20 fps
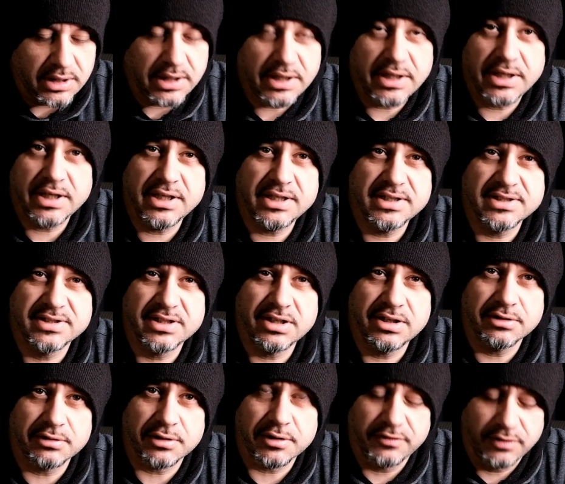
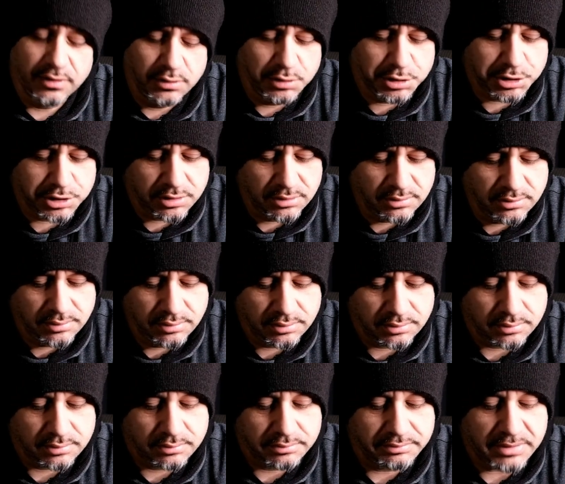intenZe Revolution,
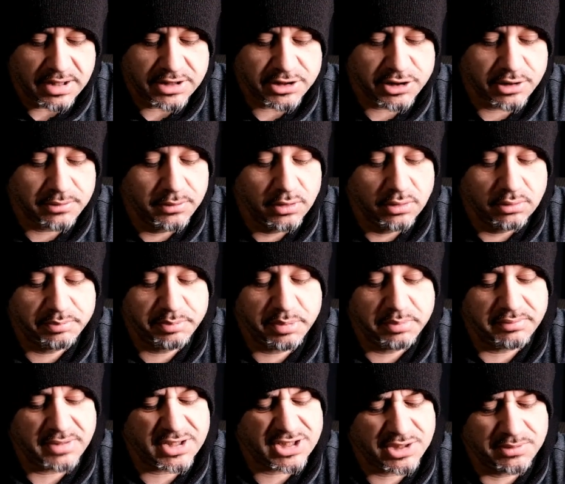Magic
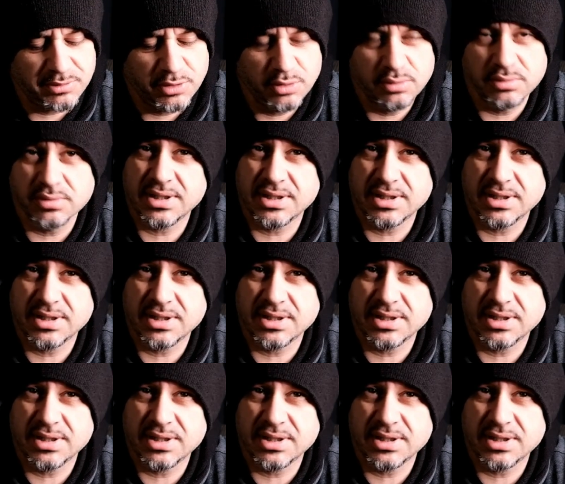Moon